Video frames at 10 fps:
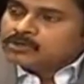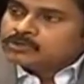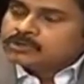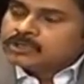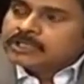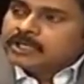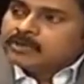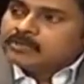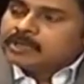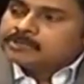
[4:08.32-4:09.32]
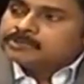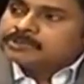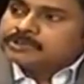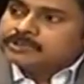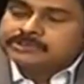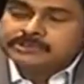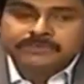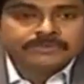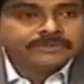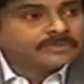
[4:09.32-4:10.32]
so till now, my obsession is
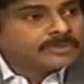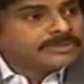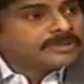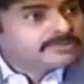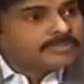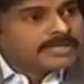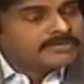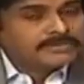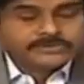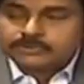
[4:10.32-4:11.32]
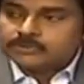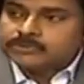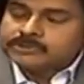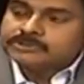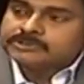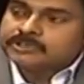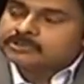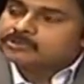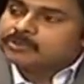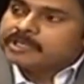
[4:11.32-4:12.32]
even in the political manifesto, it's still
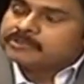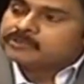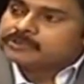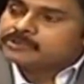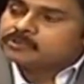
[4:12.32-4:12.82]
not manifest.